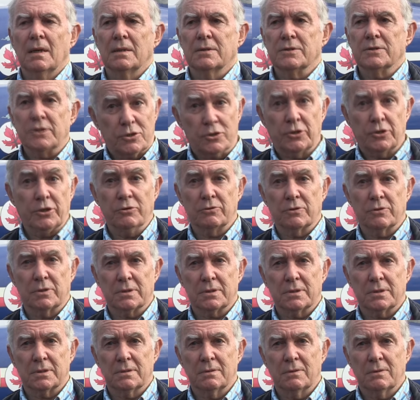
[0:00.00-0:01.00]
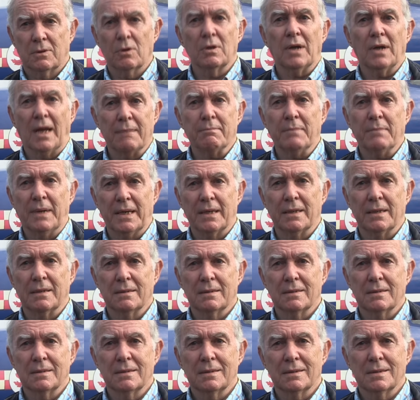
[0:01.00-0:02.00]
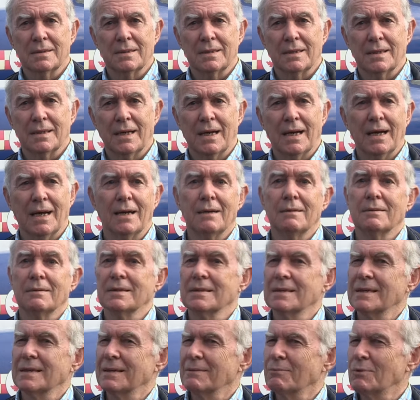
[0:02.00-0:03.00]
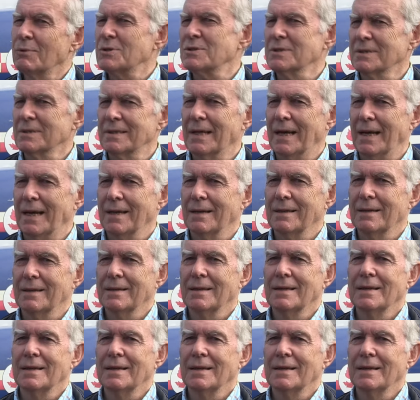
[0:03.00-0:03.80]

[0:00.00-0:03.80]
just students, all like me. It wasn't there,